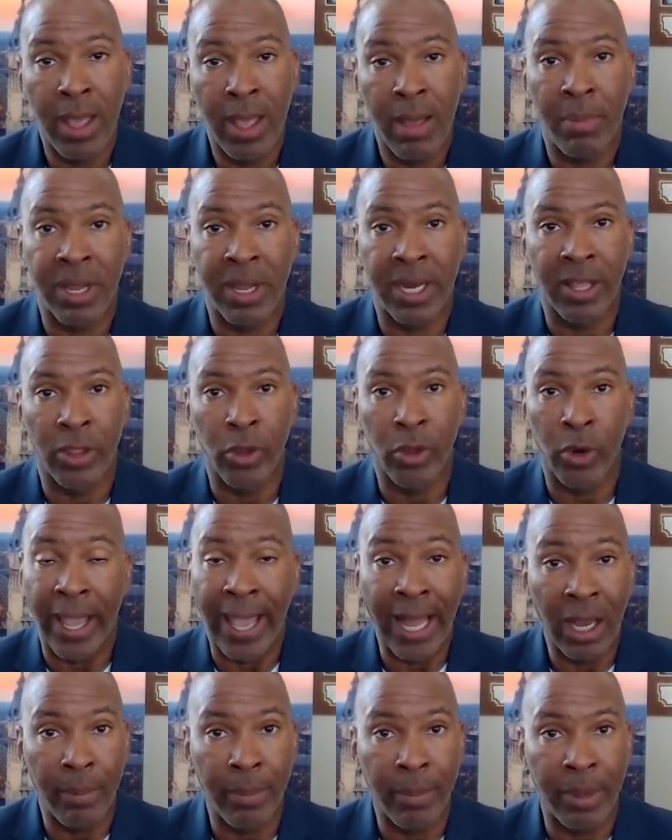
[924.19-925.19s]
But another
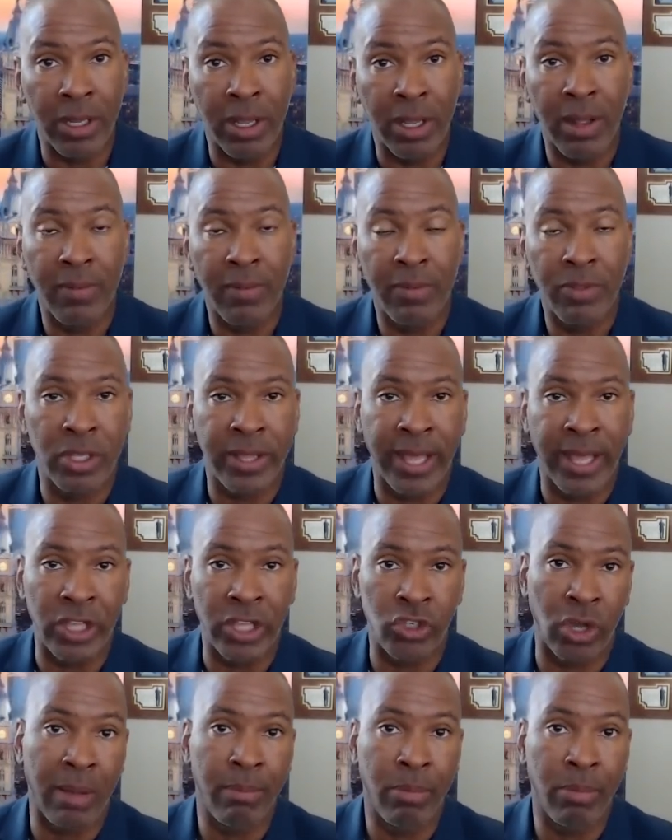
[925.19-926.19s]
element to that
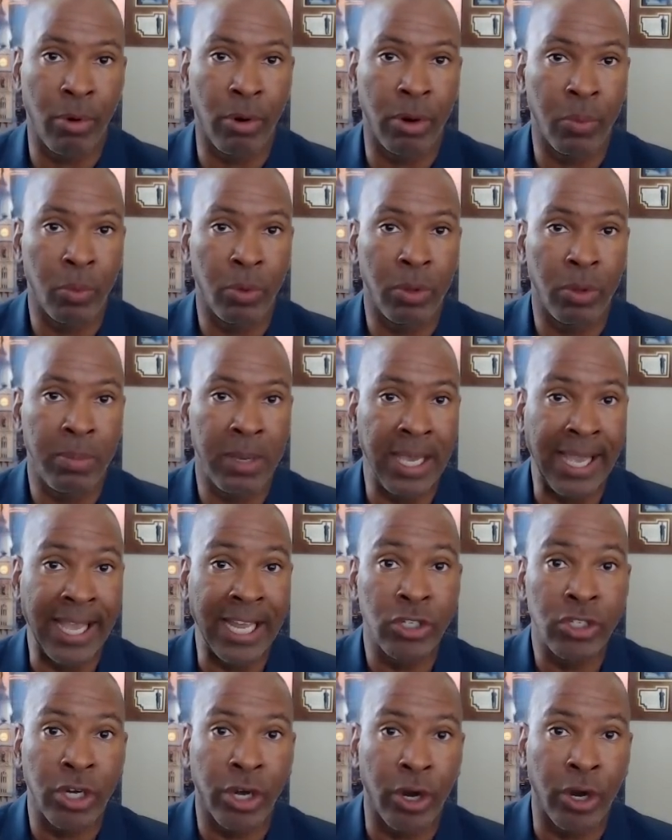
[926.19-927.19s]
job board will be
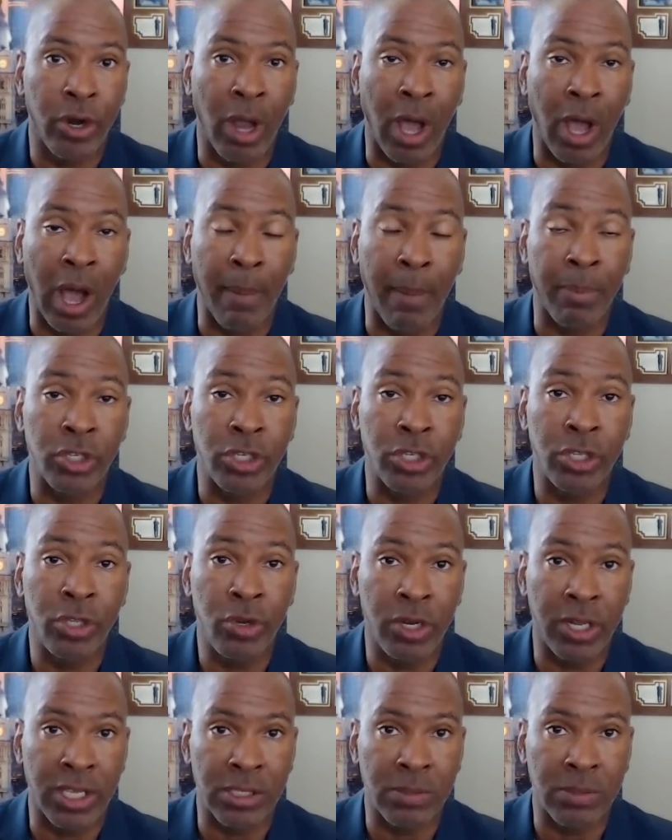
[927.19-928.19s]
intern
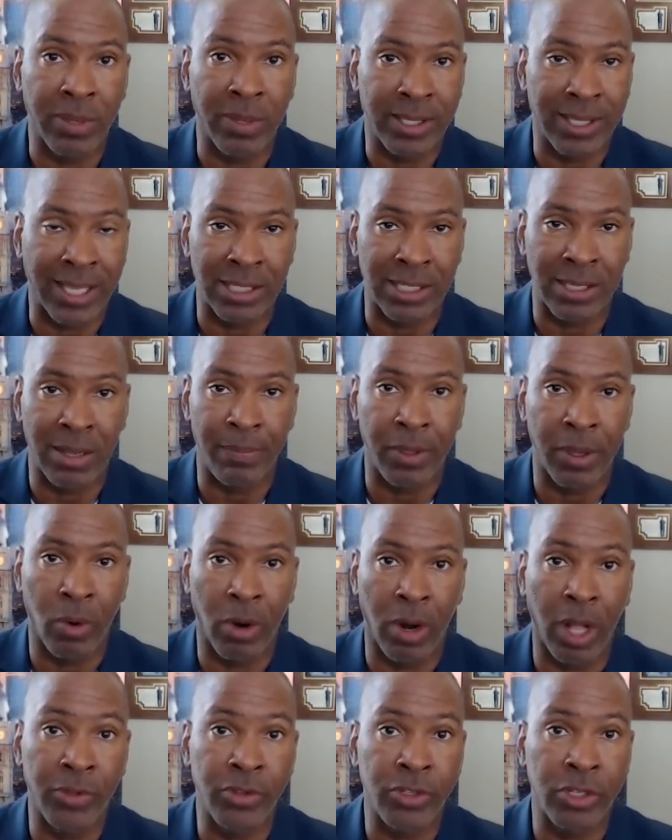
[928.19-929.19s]
opportunities, because that's something
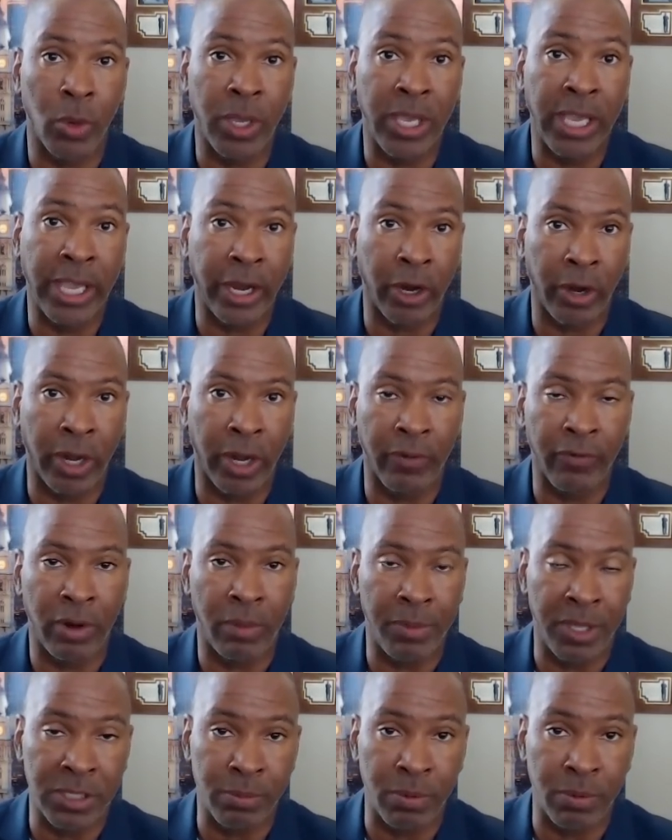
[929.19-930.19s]
we're also hearing
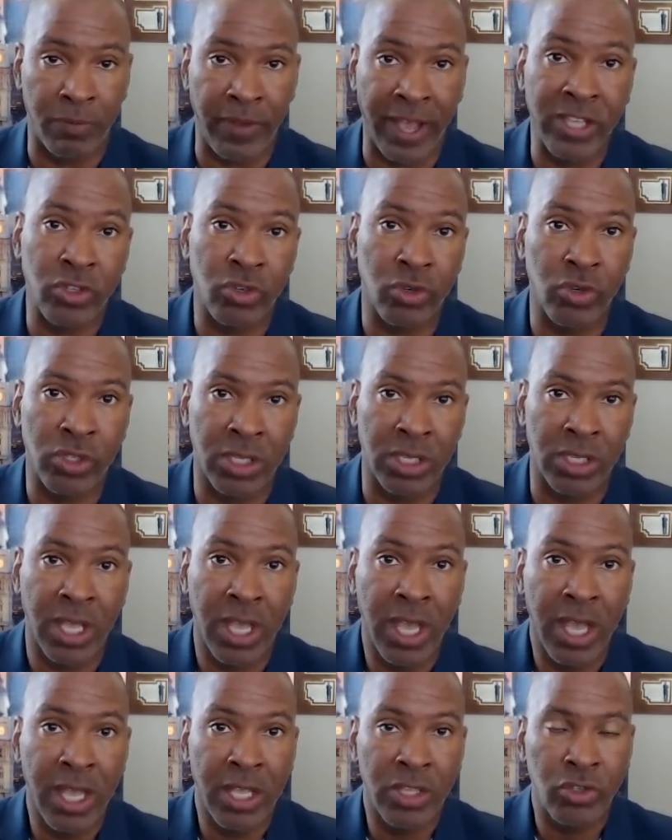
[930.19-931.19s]
from these professors, is
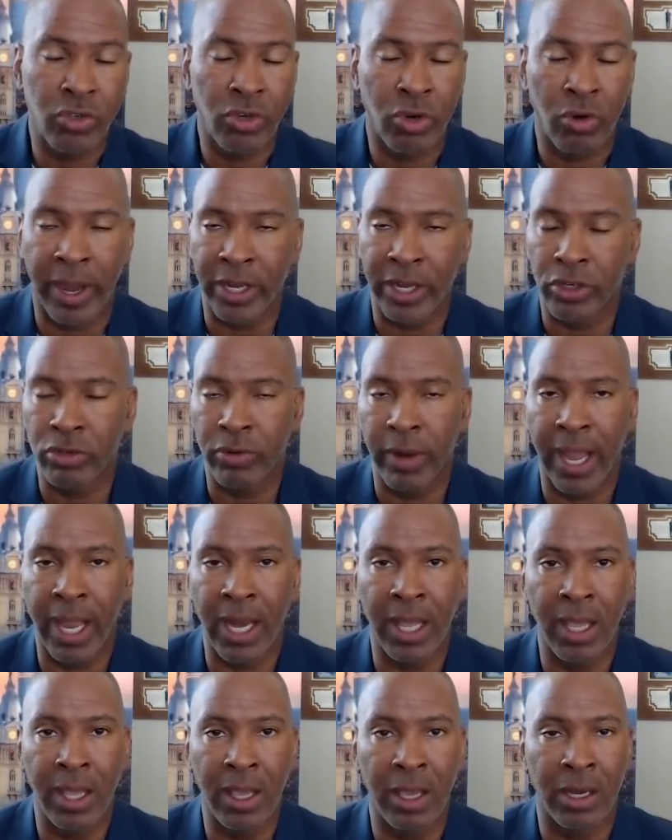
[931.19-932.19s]
it's great
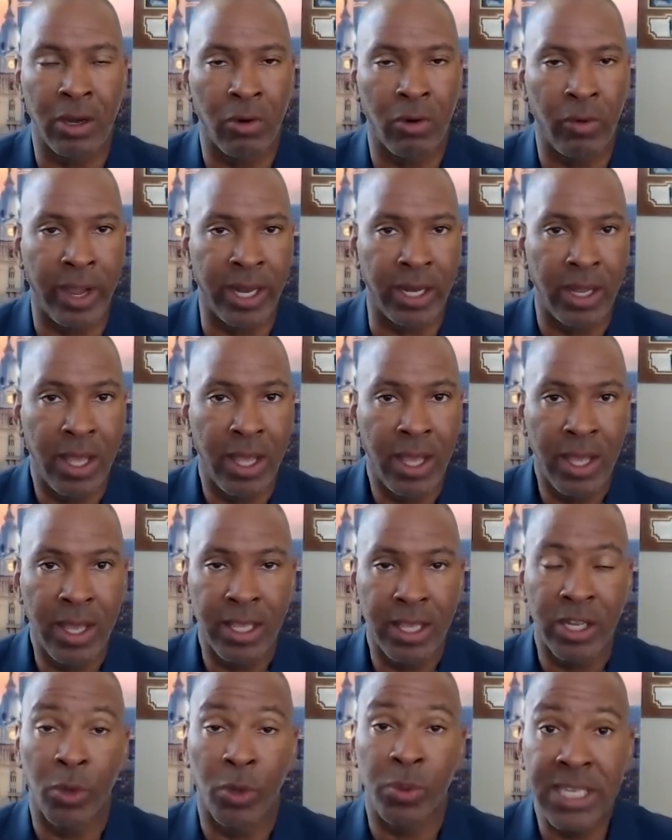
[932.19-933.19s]
training and great,
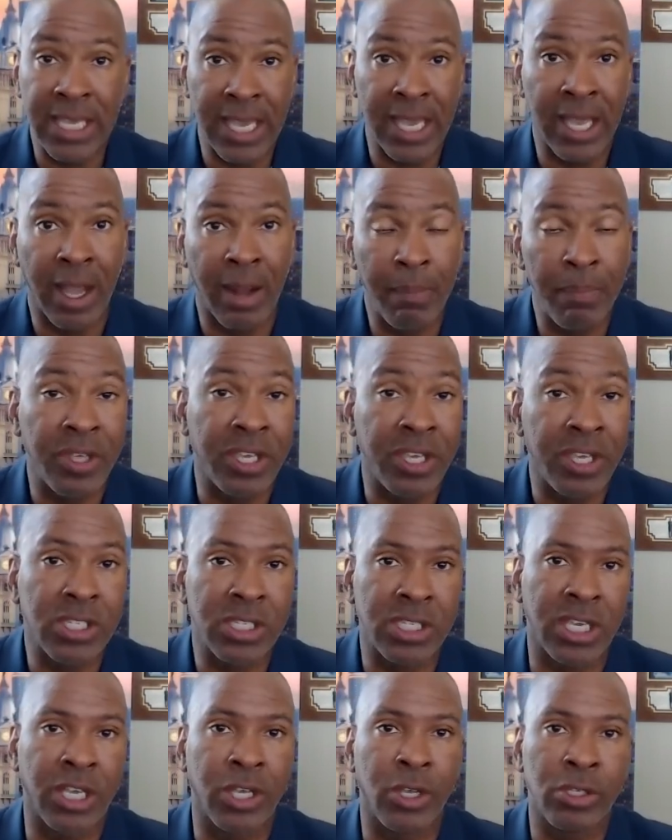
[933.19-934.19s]
you know, teeing up these
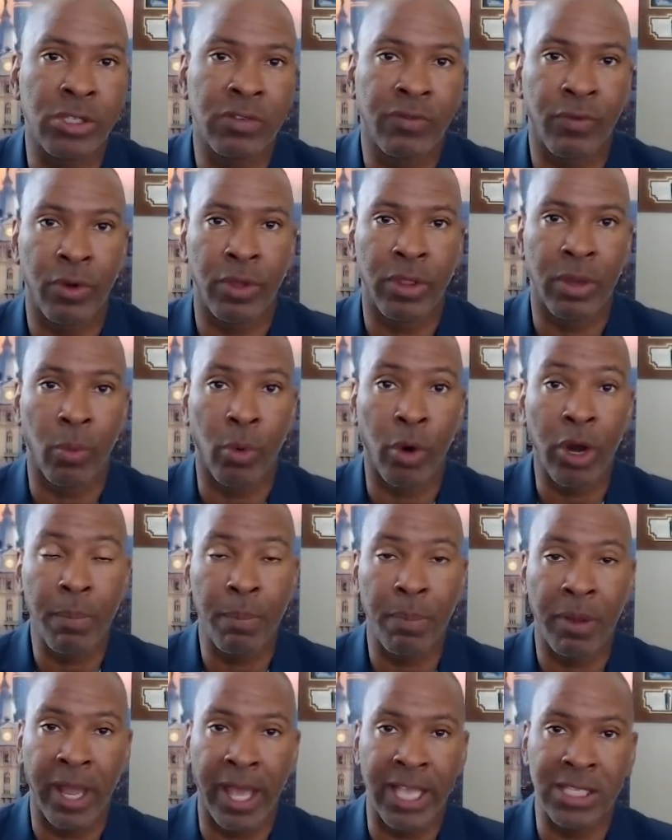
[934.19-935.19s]
skills for the
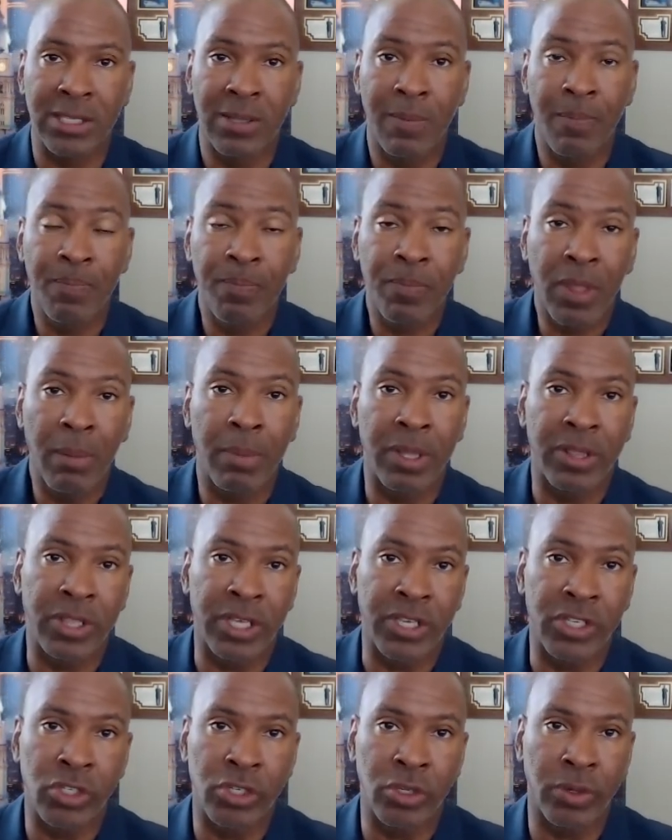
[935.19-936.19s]
workplace, but
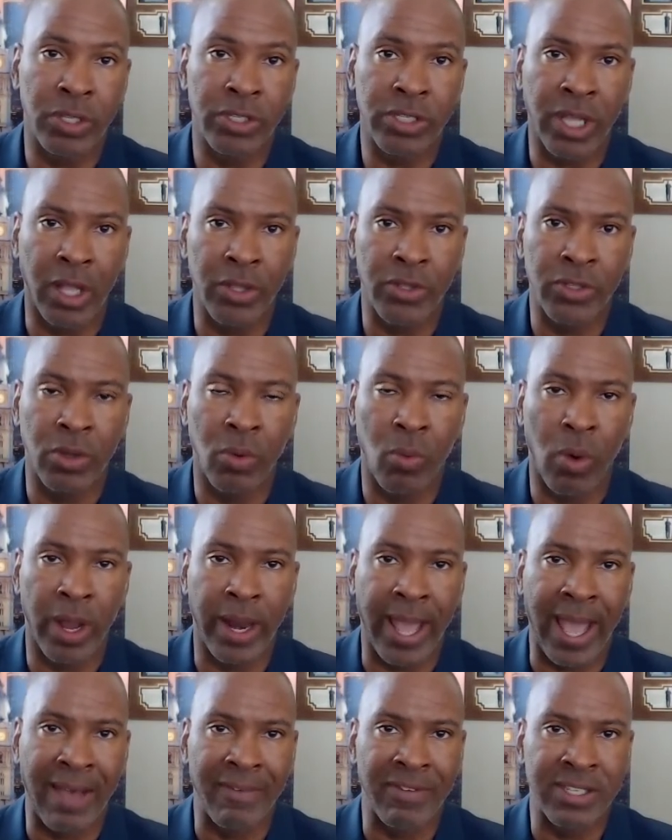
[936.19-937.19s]
these students also
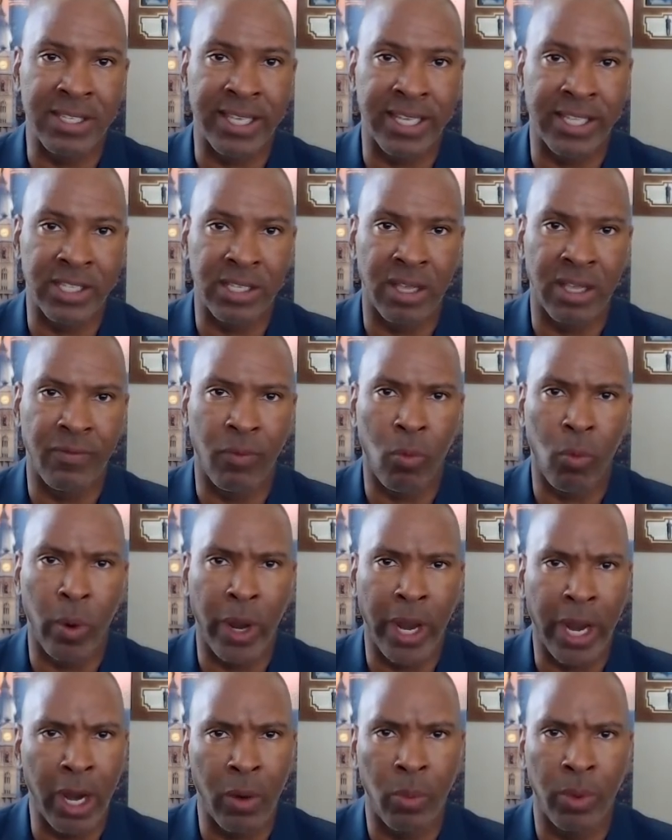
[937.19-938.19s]
want to have a sense of
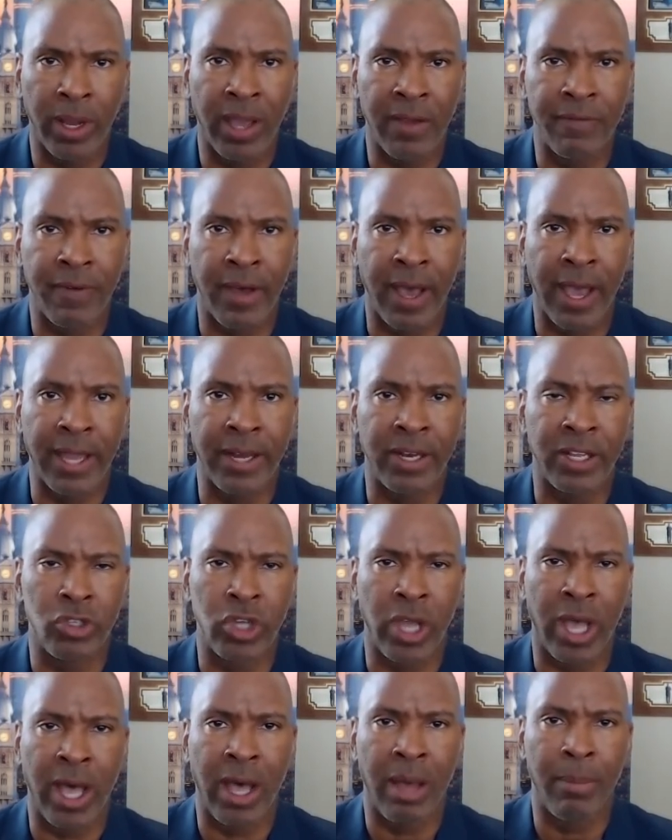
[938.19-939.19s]
where will I find a
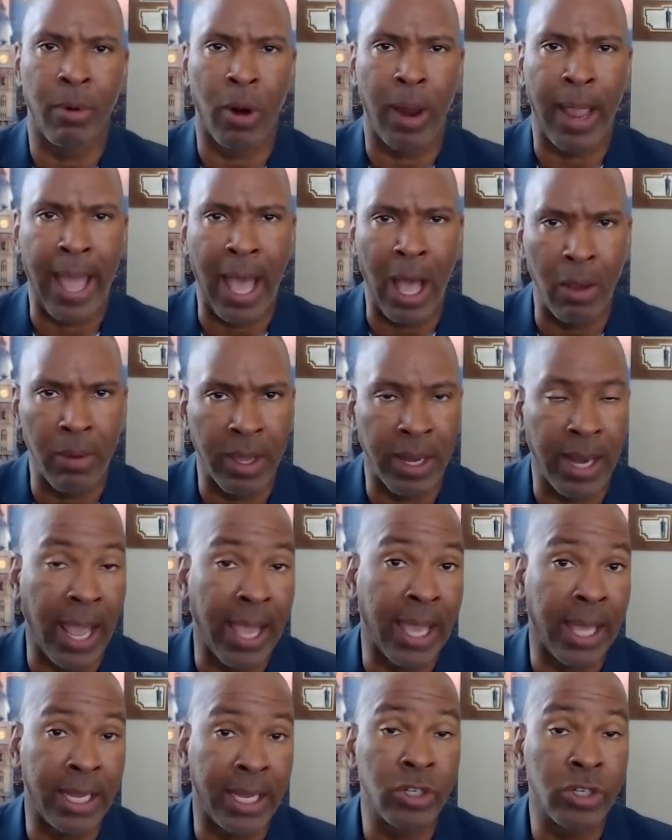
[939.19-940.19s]
job, or how can I
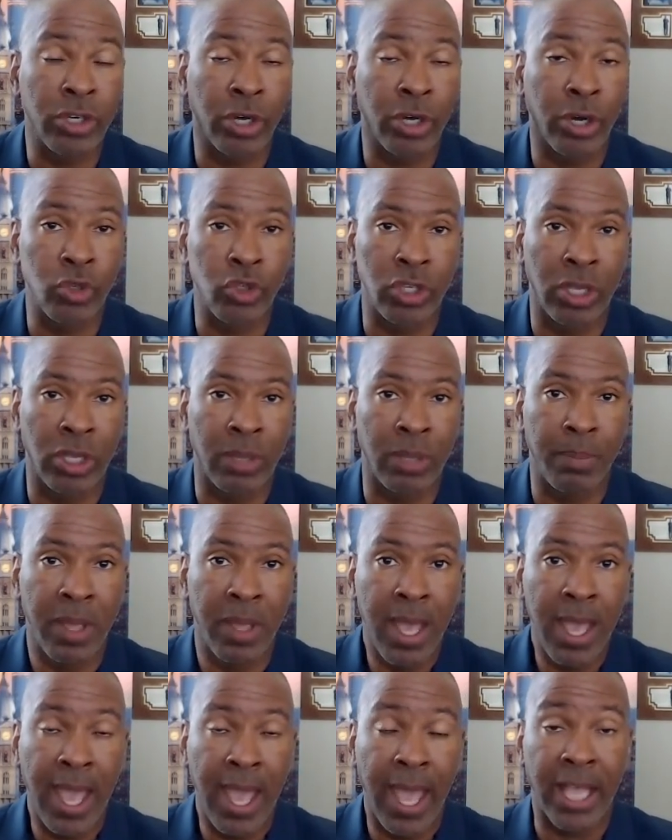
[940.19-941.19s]
get internship
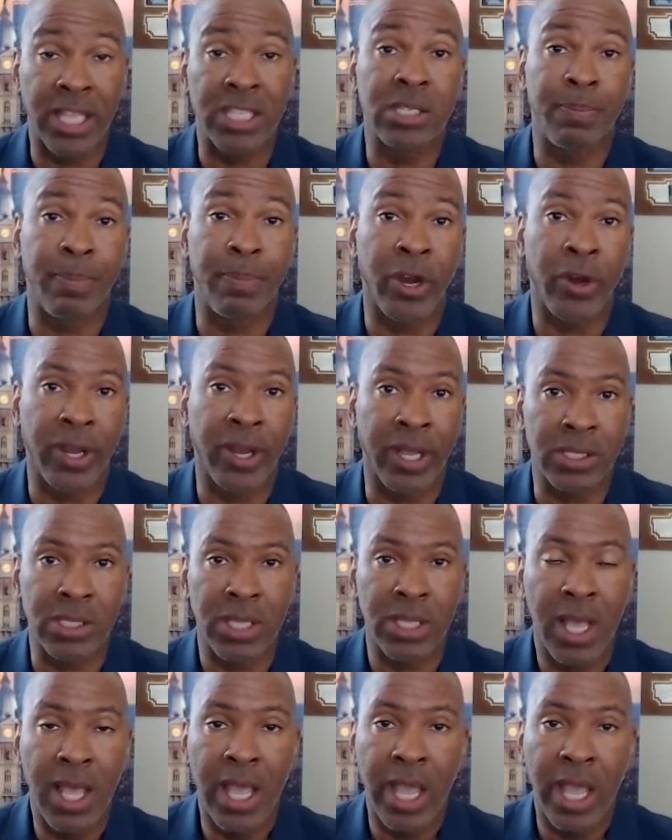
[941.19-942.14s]
experience.